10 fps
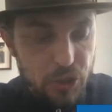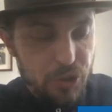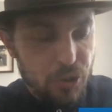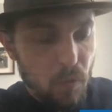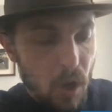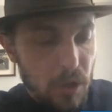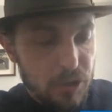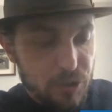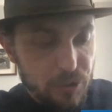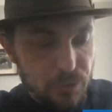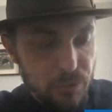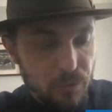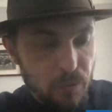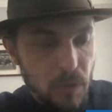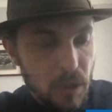you want
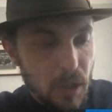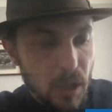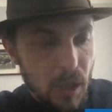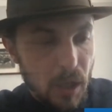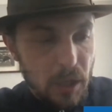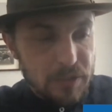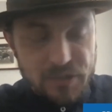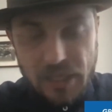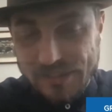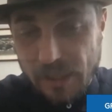to send